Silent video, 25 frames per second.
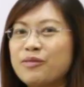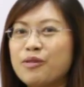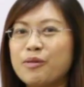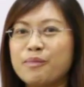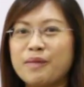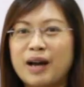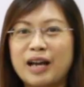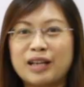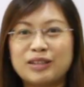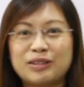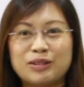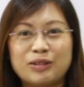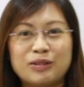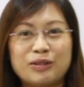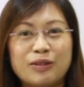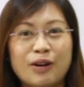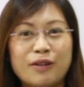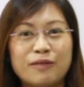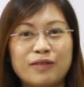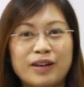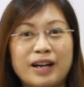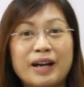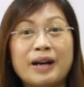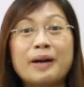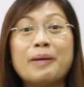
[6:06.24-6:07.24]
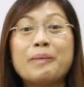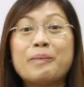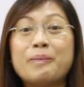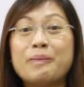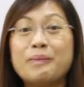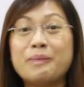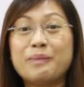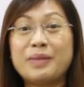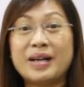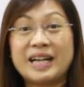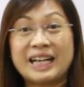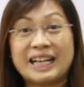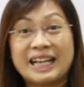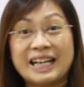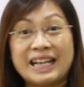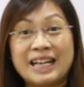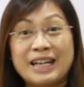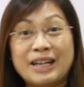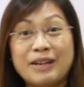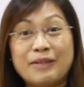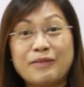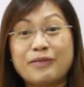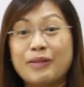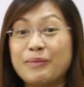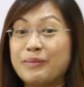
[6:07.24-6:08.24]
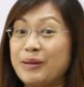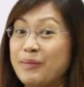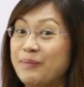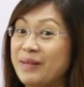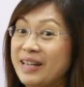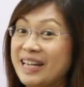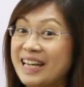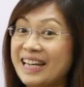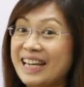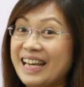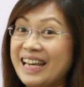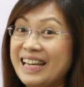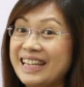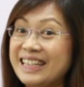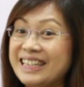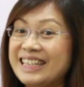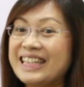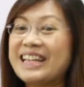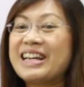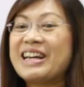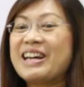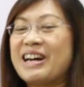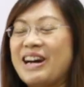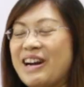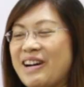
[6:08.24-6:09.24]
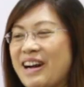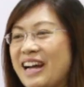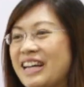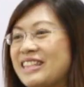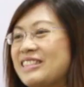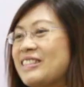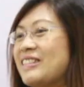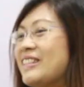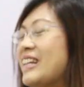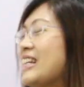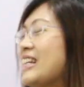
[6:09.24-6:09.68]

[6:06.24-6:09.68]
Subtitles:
it remind you of a burger from the Burger King? Alright, so